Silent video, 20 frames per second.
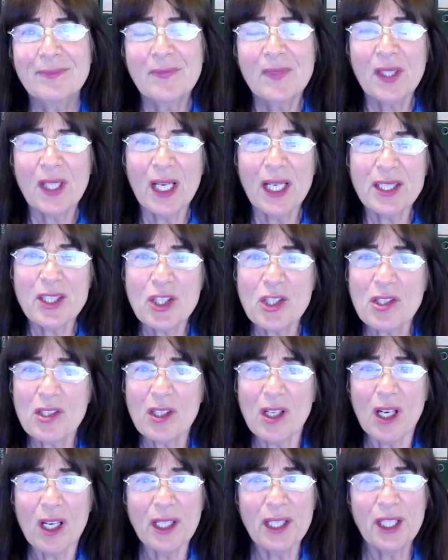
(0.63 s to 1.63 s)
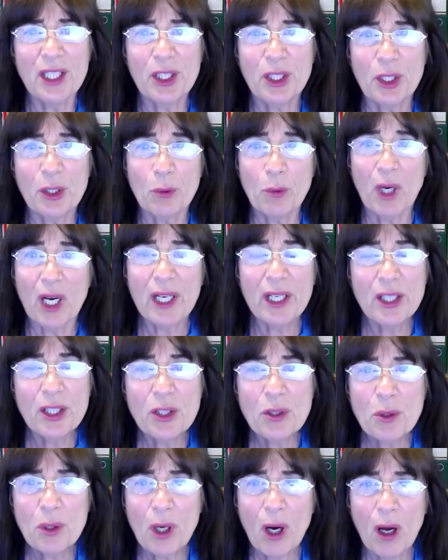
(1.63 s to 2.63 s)
I just got here. Why are
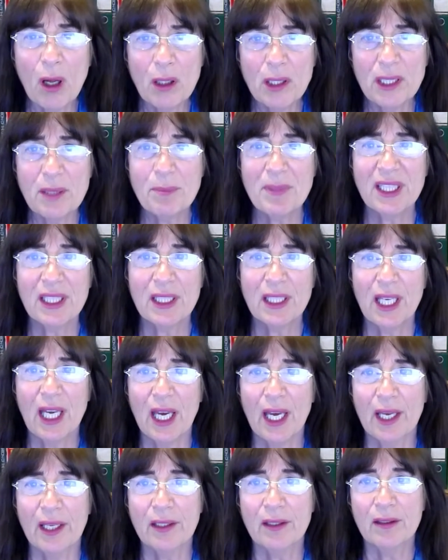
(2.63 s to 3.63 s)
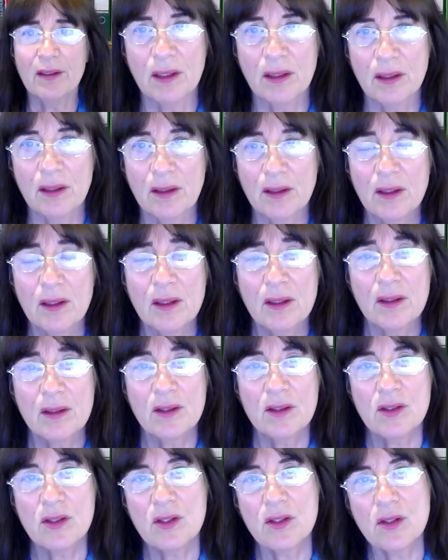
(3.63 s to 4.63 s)
you calling me again?
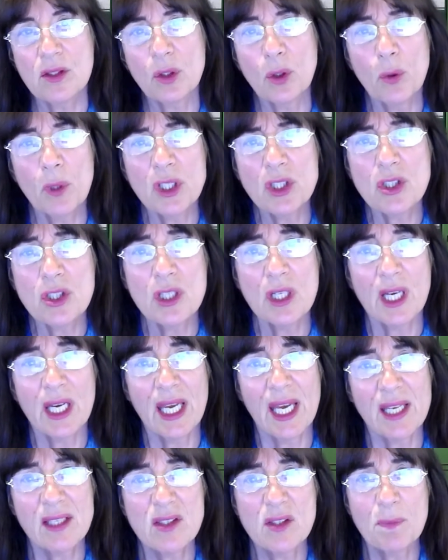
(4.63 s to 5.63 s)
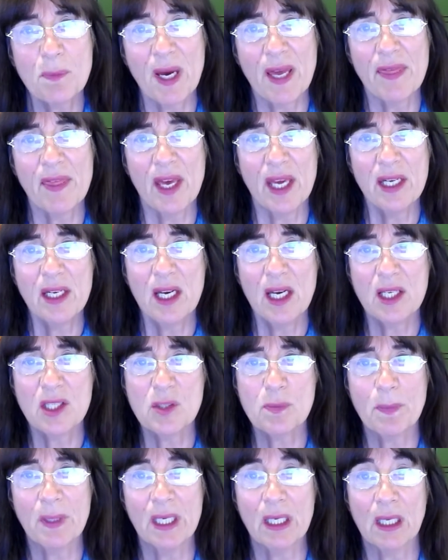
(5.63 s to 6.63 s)
This is a question I asked my then
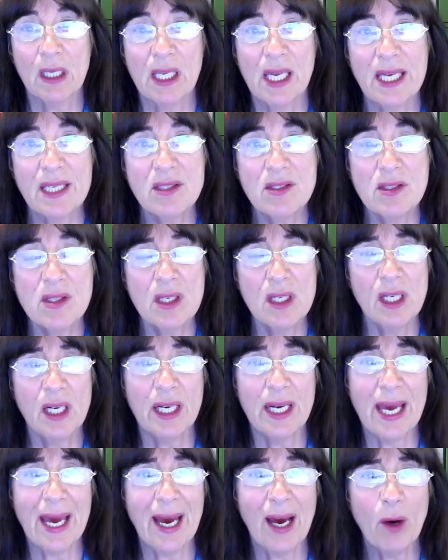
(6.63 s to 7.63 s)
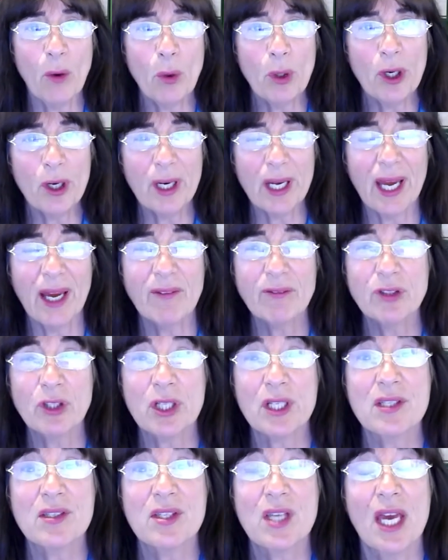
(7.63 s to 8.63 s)
husband less than an hour after
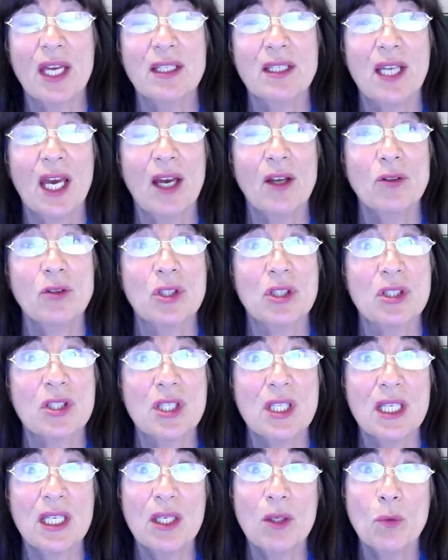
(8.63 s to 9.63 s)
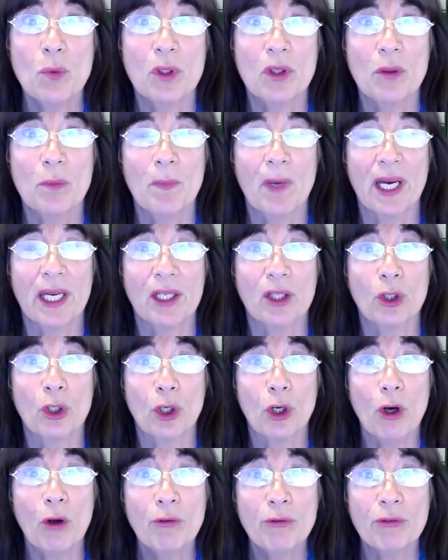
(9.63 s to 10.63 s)
I sat down to tea with my
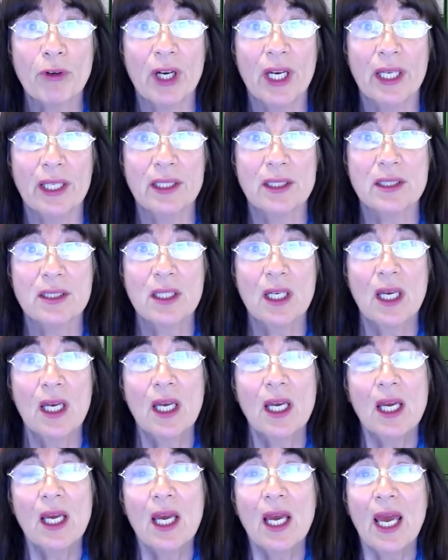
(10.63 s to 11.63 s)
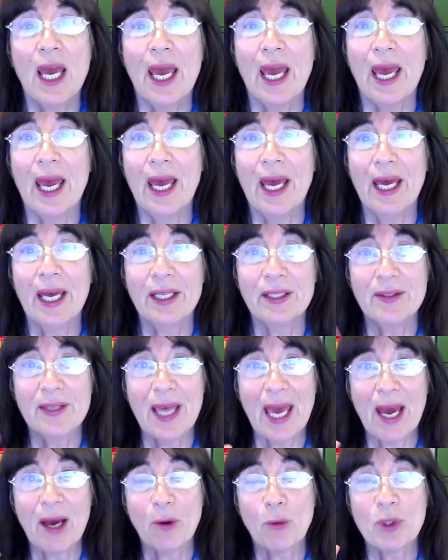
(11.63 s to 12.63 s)
girlfriend. And
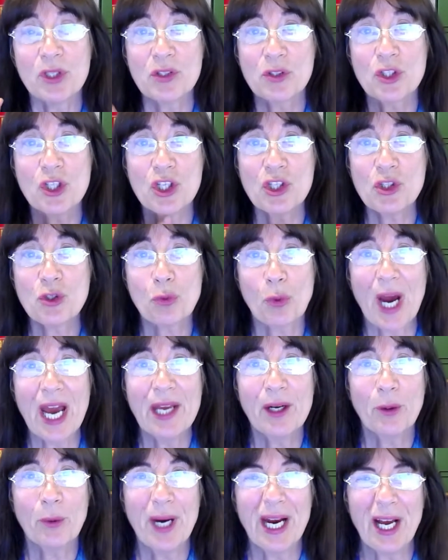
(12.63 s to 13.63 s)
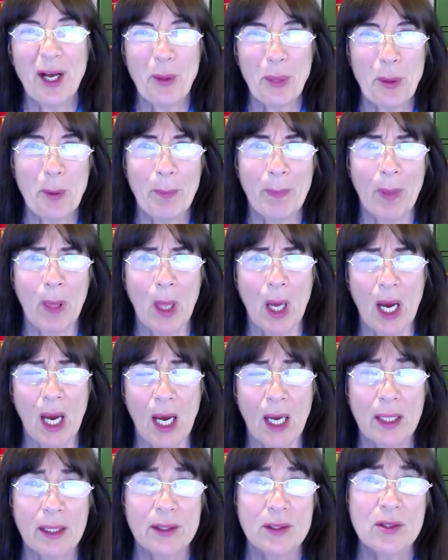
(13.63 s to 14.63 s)
that was just right around the
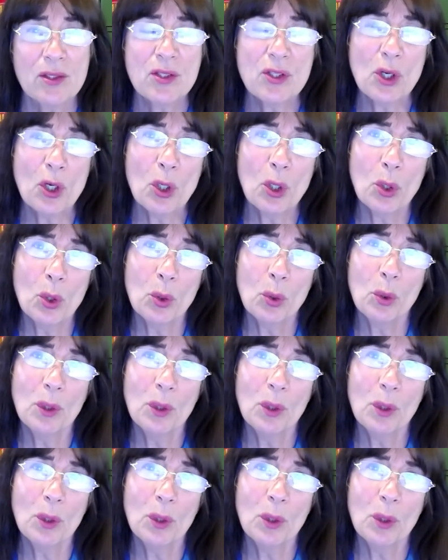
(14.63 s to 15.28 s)
block. So,